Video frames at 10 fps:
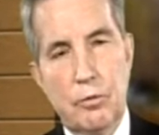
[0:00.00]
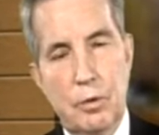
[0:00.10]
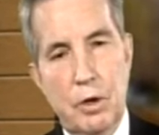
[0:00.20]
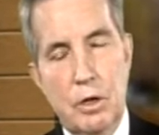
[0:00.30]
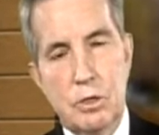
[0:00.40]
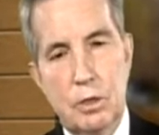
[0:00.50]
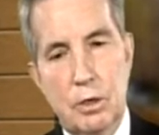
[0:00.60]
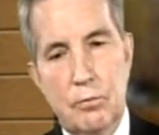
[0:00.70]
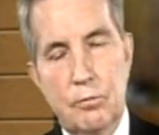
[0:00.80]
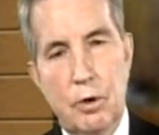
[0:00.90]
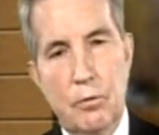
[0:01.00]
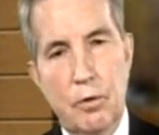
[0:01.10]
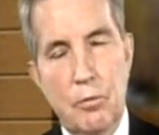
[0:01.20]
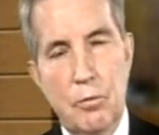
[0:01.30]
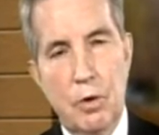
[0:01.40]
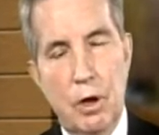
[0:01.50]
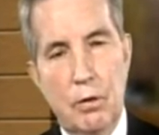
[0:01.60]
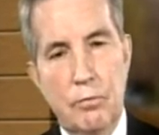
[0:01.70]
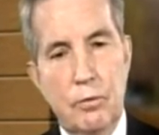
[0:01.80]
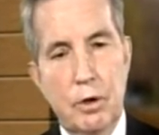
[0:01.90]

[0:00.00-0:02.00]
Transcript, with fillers: a potential of